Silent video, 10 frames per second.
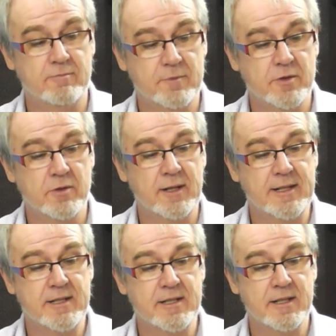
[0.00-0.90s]
So
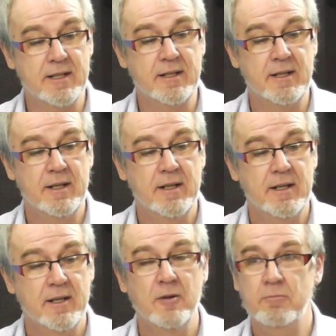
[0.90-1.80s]
let's uh,
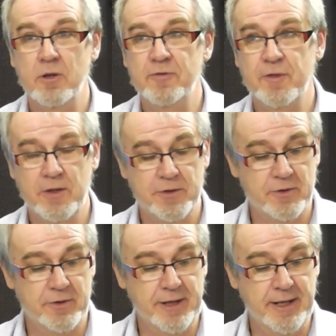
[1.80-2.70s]
move further
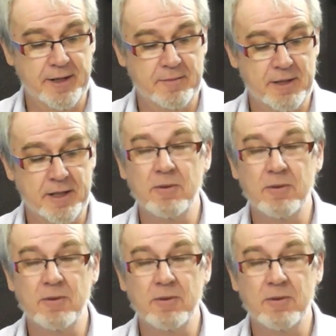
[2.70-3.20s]
on into the manual